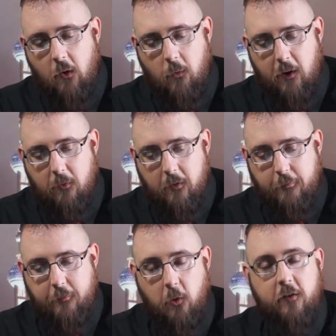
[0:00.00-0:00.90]
Well,
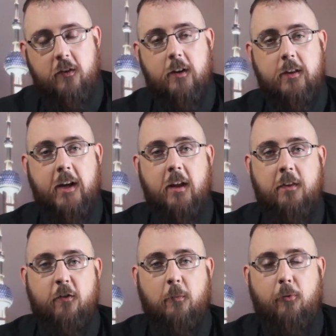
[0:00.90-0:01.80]
fortunately,
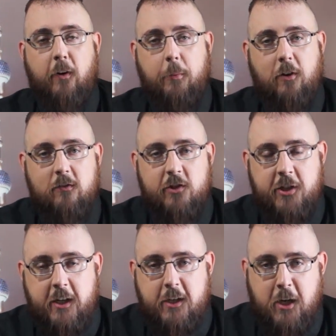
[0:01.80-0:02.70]
there's a program called
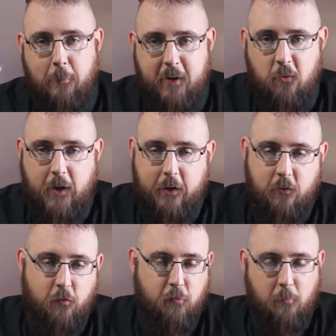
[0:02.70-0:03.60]

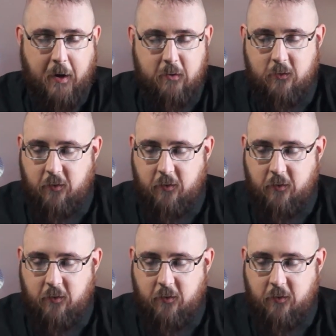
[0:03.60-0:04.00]
GWX Control Panel.